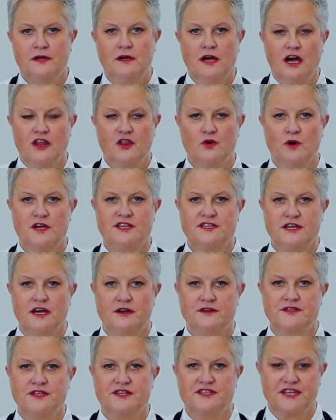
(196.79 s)
otherwise known
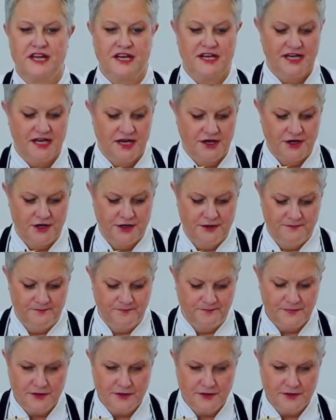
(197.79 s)
as a studded onion.